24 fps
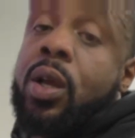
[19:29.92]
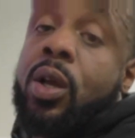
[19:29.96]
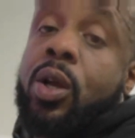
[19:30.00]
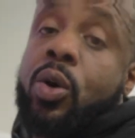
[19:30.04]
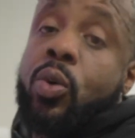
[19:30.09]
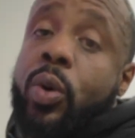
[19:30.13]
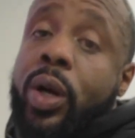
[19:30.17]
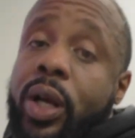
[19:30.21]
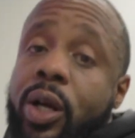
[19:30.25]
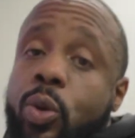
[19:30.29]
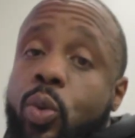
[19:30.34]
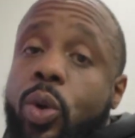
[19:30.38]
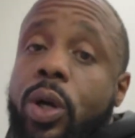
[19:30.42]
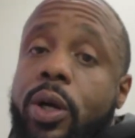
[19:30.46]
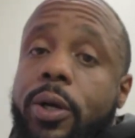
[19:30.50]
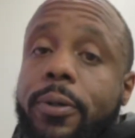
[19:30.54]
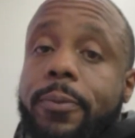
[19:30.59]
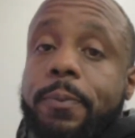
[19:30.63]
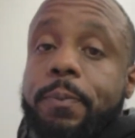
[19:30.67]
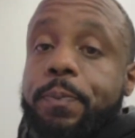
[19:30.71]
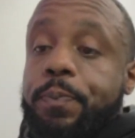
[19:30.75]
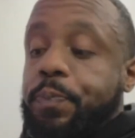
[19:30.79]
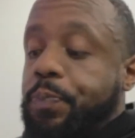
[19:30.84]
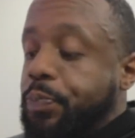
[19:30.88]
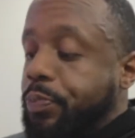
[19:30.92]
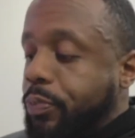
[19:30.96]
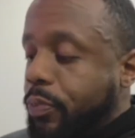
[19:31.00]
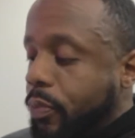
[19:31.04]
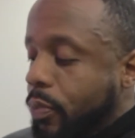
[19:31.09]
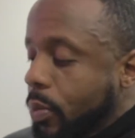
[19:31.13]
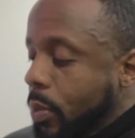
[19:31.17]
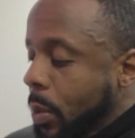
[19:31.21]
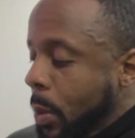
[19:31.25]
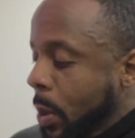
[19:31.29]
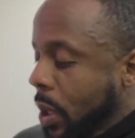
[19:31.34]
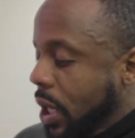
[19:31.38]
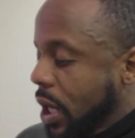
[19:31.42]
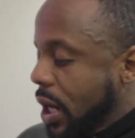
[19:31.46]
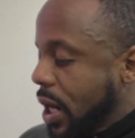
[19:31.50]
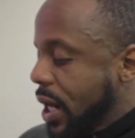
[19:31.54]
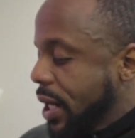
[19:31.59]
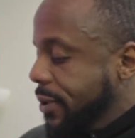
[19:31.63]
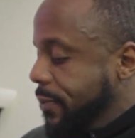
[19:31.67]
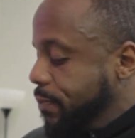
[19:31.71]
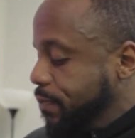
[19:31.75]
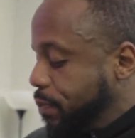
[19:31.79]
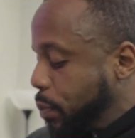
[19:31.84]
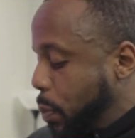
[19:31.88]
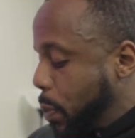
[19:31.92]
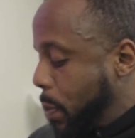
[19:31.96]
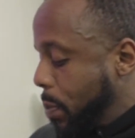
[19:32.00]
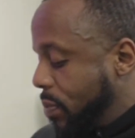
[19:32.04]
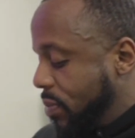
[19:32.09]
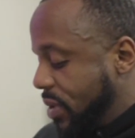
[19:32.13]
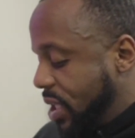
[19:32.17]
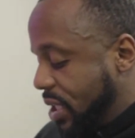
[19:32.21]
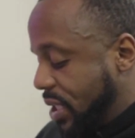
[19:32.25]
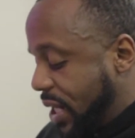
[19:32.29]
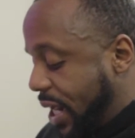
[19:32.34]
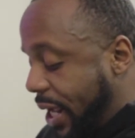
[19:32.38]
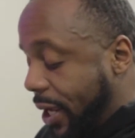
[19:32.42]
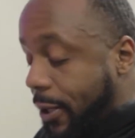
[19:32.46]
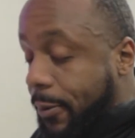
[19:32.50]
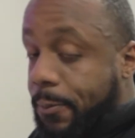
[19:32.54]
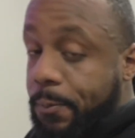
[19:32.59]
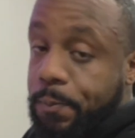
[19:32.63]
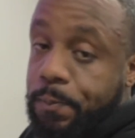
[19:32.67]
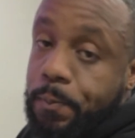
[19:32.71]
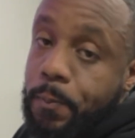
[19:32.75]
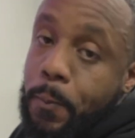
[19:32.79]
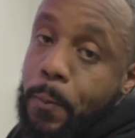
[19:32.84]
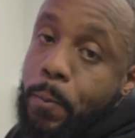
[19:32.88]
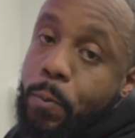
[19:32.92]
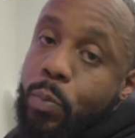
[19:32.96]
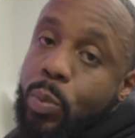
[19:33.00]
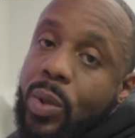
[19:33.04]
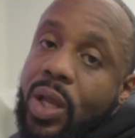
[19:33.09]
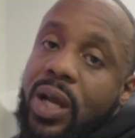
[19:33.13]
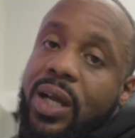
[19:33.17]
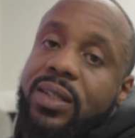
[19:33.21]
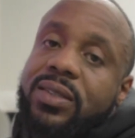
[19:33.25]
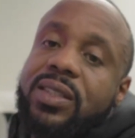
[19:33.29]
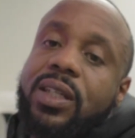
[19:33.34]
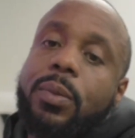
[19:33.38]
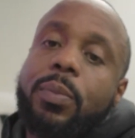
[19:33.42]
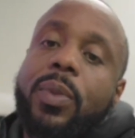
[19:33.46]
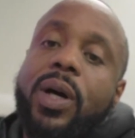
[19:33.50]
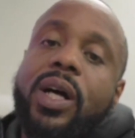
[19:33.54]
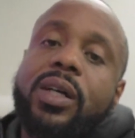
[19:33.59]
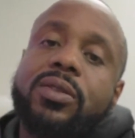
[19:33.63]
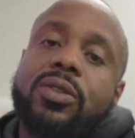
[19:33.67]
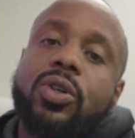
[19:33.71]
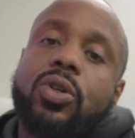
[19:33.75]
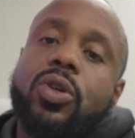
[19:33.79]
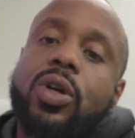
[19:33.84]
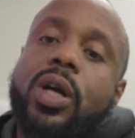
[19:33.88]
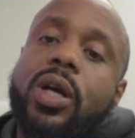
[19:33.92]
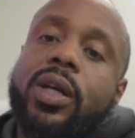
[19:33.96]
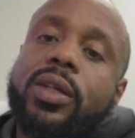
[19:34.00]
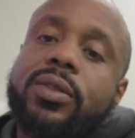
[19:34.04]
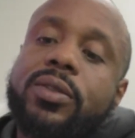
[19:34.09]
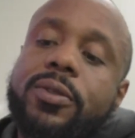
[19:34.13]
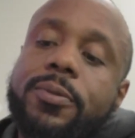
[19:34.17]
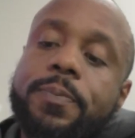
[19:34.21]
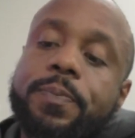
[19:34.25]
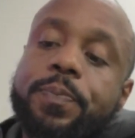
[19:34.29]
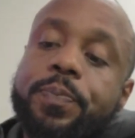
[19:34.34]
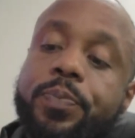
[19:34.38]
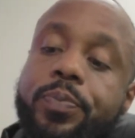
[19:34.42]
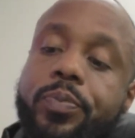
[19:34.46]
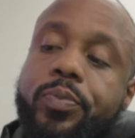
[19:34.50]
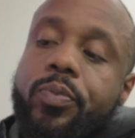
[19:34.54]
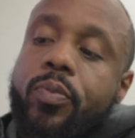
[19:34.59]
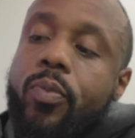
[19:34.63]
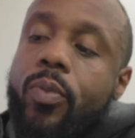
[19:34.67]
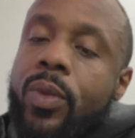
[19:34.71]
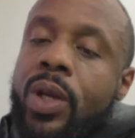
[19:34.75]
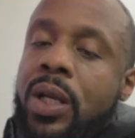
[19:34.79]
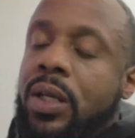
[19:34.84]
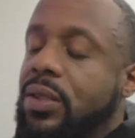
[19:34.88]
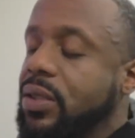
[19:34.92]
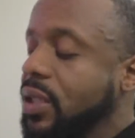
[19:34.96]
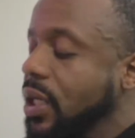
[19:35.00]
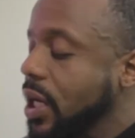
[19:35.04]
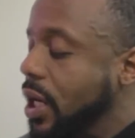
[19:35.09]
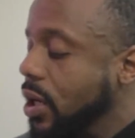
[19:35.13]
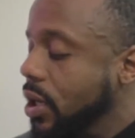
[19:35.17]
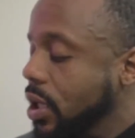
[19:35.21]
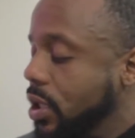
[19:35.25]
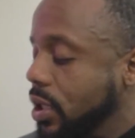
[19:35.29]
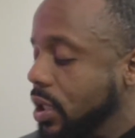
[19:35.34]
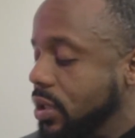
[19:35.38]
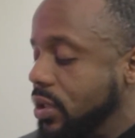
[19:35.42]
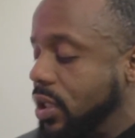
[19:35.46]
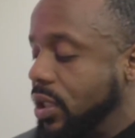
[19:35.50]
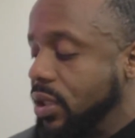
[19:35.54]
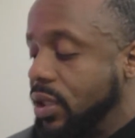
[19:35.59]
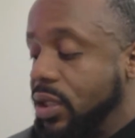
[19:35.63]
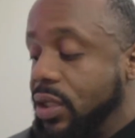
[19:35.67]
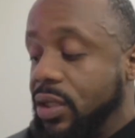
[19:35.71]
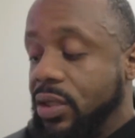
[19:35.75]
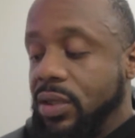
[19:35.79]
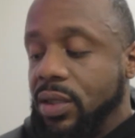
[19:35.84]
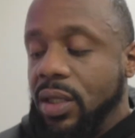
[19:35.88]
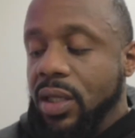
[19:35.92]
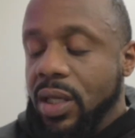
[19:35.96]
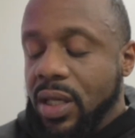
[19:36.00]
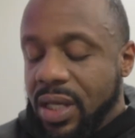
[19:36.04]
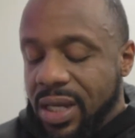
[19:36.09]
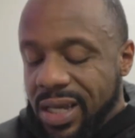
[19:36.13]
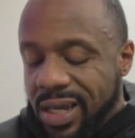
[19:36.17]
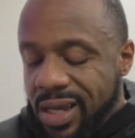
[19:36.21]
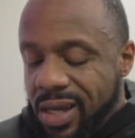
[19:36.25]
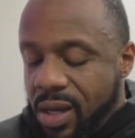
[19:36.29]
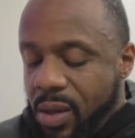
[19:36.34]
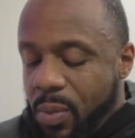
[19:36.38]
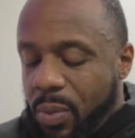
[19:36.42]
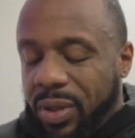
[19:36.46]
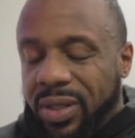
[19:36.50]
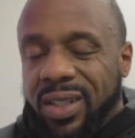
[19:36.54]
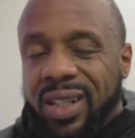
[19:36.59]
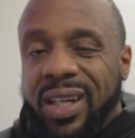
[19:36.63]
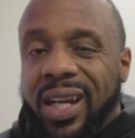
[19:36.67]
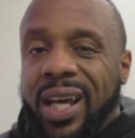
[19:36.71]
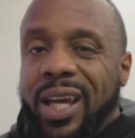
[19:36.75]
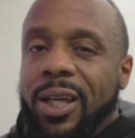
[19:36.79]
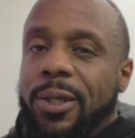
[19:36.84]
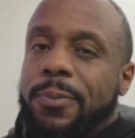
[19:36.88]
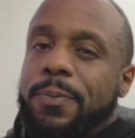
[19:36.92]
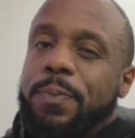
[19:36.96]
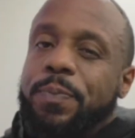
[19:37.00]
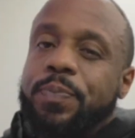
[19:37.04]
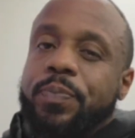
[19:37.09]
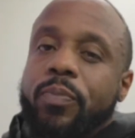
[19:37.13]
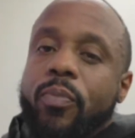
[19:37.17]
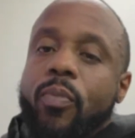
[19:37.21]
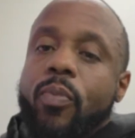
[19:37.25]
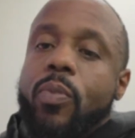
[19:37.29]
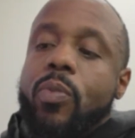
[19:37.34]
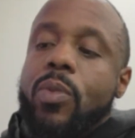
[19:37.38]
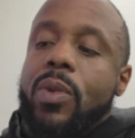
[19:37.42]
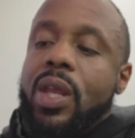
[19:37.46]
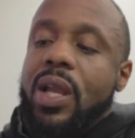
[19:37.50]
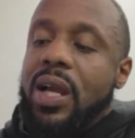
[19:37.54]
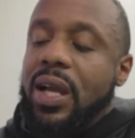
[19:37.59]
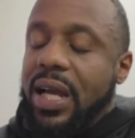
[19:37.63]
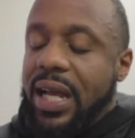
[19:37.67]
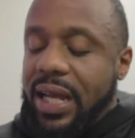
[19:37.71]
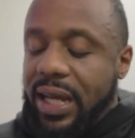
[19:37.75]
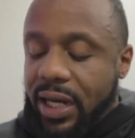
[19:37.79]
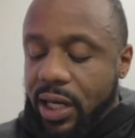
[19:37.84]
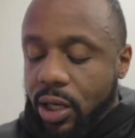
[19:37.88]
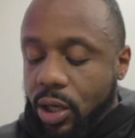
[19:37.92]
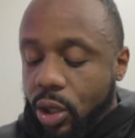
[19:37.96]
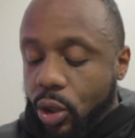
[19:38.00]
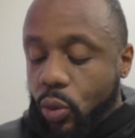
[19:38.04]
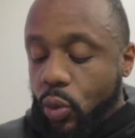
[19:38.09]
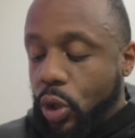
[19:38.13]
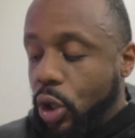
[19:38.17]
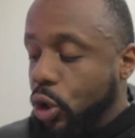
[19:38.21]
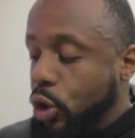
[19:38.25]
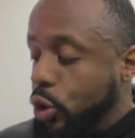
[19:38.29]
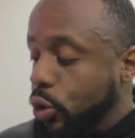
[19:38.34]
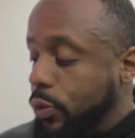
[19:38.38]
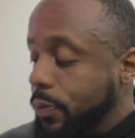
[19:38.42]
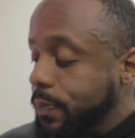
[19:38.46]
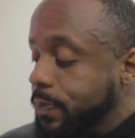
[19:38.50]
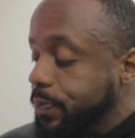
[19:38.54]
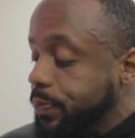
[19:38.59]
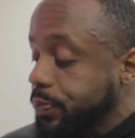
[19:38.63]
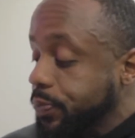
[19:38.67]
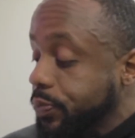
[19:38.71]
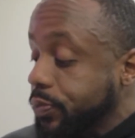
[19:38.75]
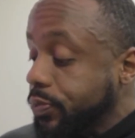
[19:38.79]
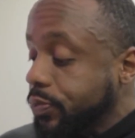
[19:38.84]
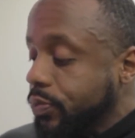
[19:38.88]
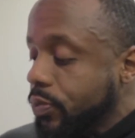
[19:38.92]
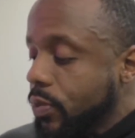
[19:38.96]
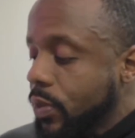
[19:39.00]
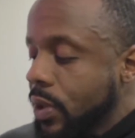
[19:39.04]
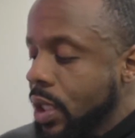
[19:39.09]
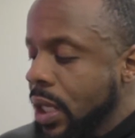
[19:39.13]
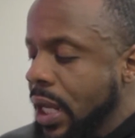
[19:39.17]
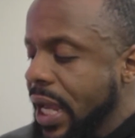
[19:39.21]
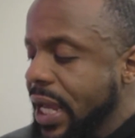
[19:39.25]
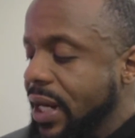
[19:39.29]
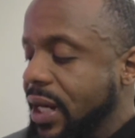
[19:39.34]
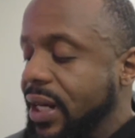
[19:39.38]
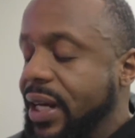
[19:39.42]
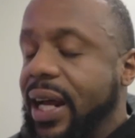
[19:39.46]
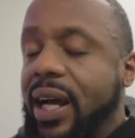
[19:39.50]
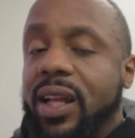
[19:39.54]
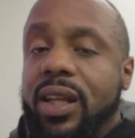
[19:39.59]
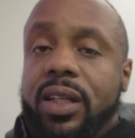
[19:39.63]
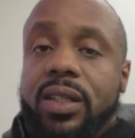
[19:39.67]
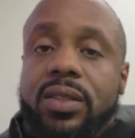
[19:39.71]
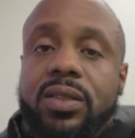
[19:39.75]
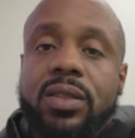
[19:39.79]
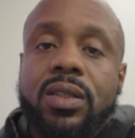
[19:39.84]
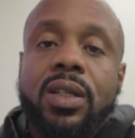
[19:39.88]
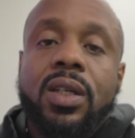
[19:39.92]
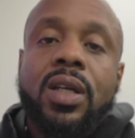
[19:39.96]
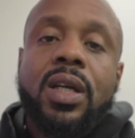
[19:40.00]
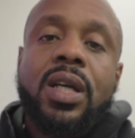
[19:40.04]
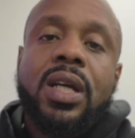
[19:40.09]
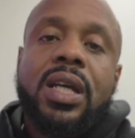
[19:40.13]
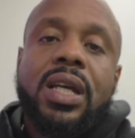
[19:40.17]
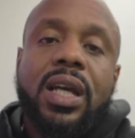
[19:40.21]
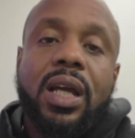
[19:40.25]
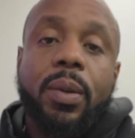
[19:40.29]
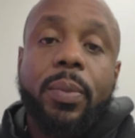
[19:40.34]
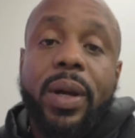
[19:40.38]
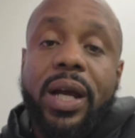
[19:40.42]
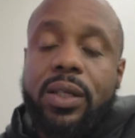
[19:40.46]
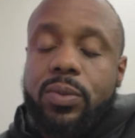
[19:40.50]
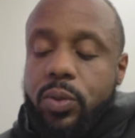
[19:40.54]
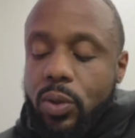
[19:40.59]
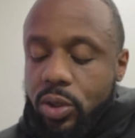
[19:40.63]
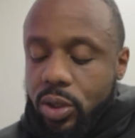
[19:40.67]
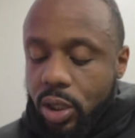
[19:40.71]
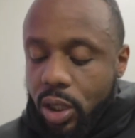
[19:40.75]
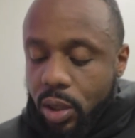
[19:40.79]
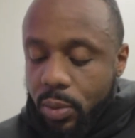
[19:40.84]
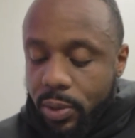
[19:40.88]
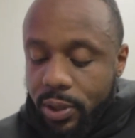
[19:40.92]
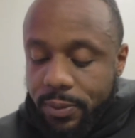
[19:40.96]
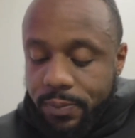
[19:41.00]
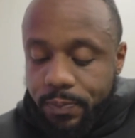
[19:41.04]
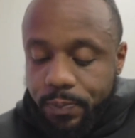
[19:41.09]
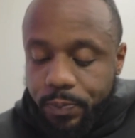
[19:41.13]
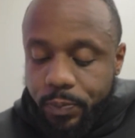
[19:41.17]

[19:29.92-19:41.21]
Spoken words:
Ready to work. All right, today, I said buys and tries. Let's get out here and let's hit this. But today, I gotta get on the road, head to Dallas at a basketball tournament.